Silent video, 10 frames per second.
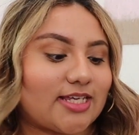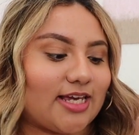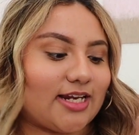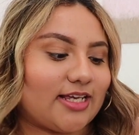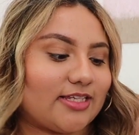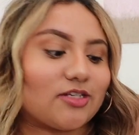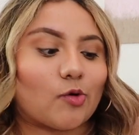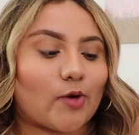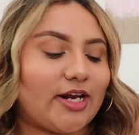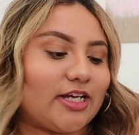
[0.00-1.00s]
It is
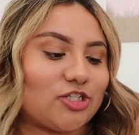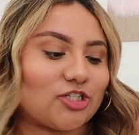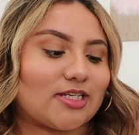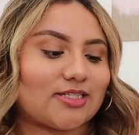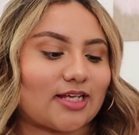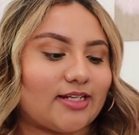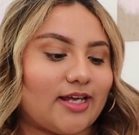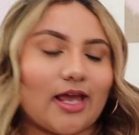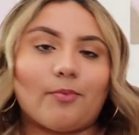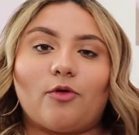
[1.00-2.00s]
great. It just says
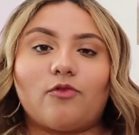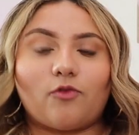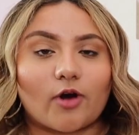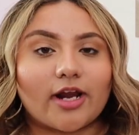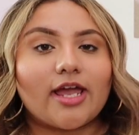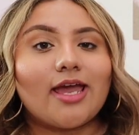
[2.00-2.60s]
Sunday, April 4.